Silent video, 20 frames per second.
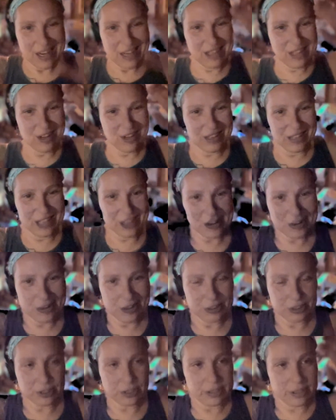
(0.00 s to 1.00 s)
and they're
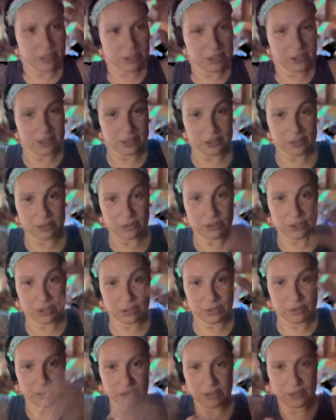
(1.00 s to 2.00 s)
little, so they're just little
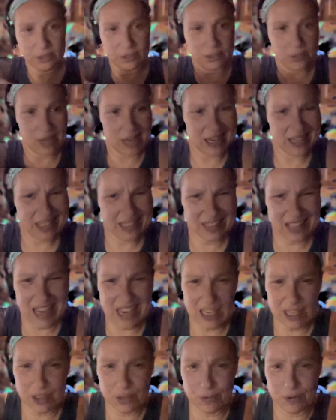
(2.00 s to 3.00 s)
shooters. So I did
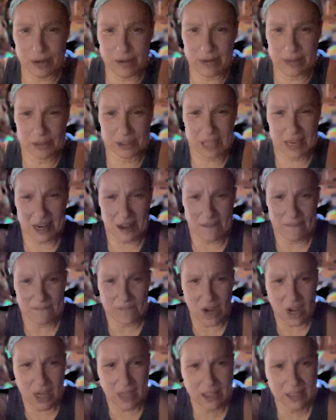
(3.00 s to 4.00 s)
like three. It was like a
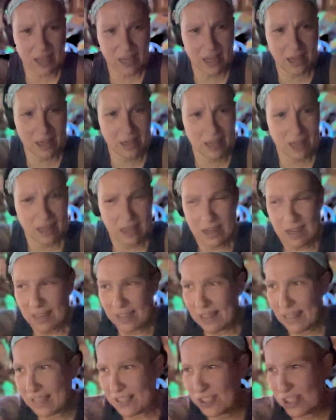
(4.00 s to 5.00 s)
vodka,
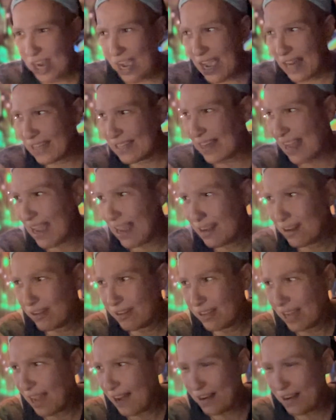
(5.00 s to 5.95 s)
like Jack Daniel.